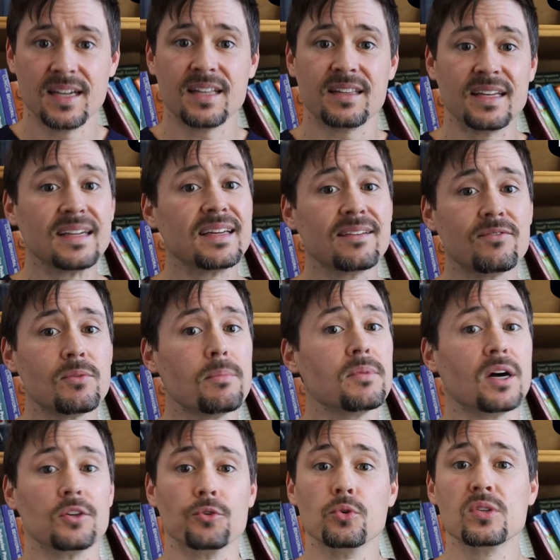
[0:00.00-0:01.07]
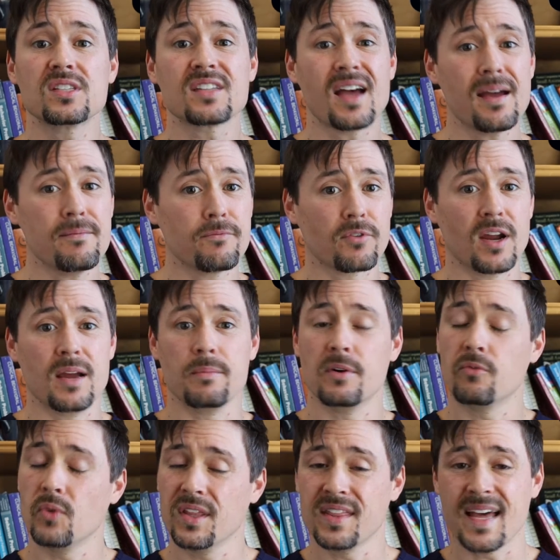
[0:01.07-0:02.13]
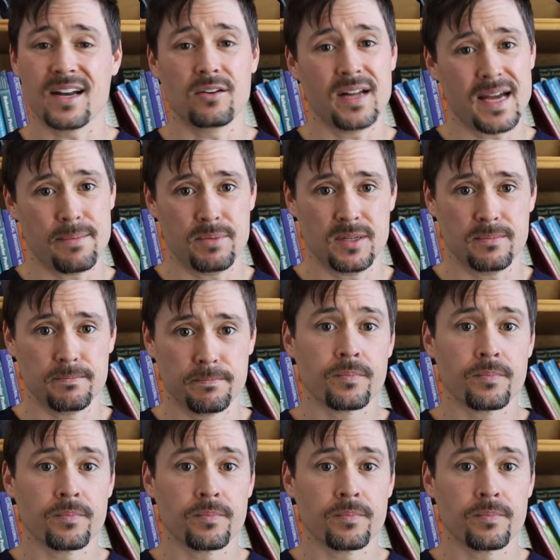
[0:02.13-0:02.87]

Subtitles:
then give them a loose time frame of when that'll happen.